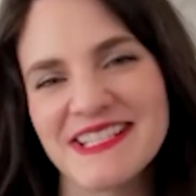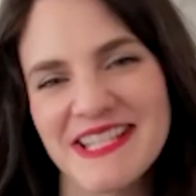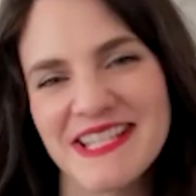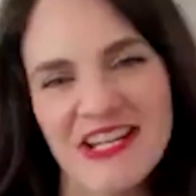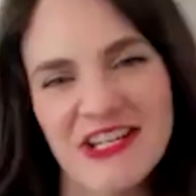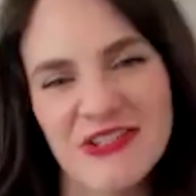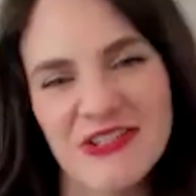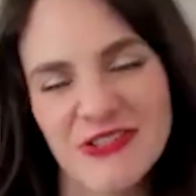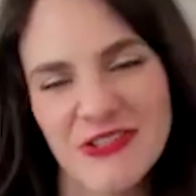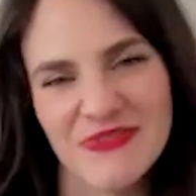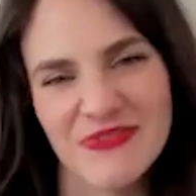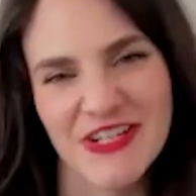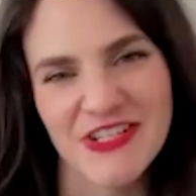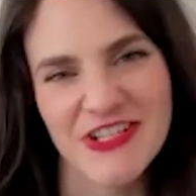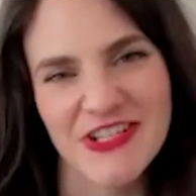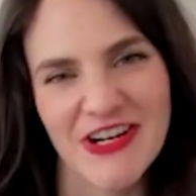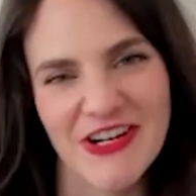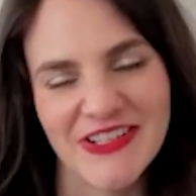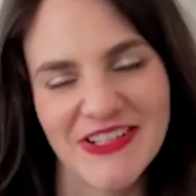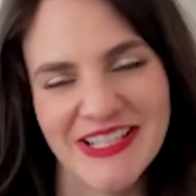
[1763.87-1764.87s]
thank you so much,
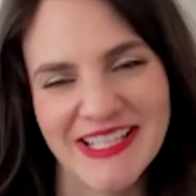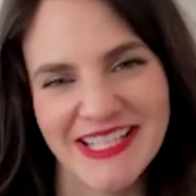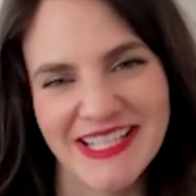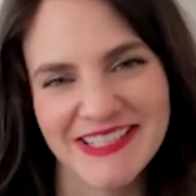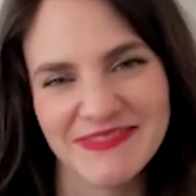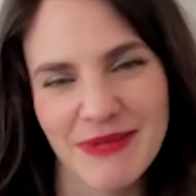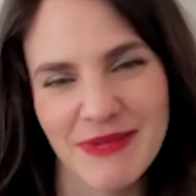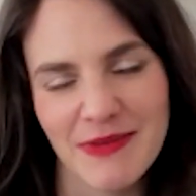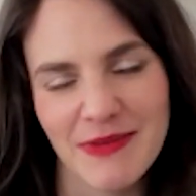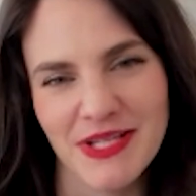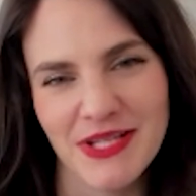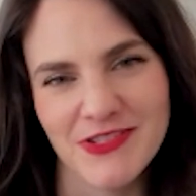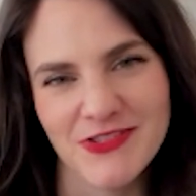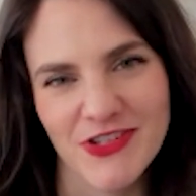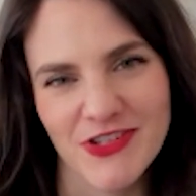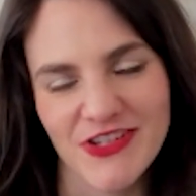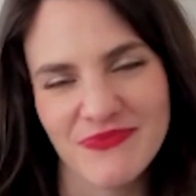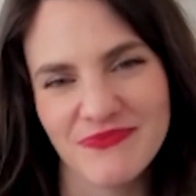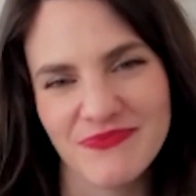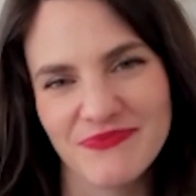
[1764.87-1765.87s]
Karolina. My
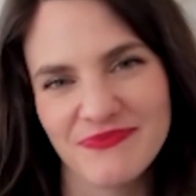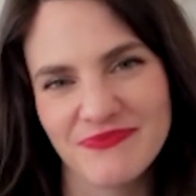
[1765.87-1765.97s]
pleasure.